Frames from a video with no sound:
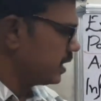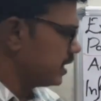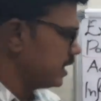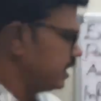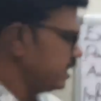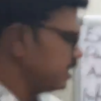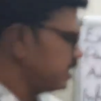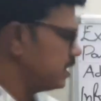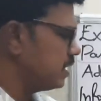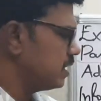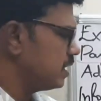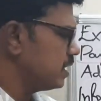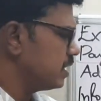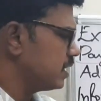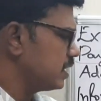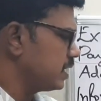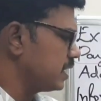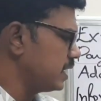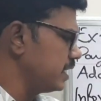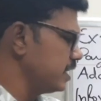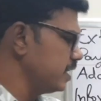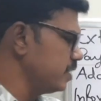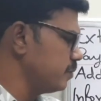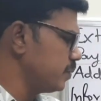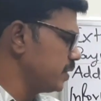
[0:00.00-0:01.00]
right?
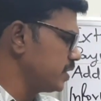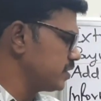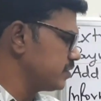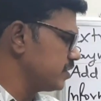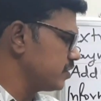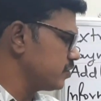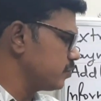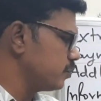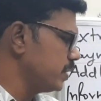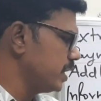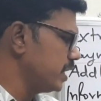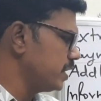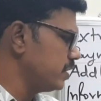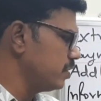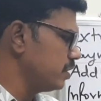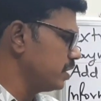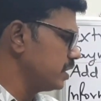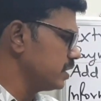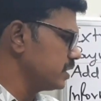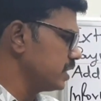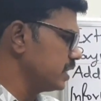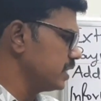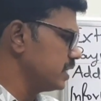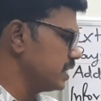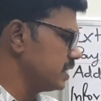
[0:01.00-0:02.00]
Credit purchase made
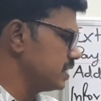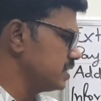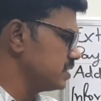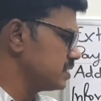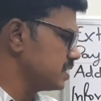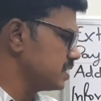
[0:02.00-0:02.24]
during the year is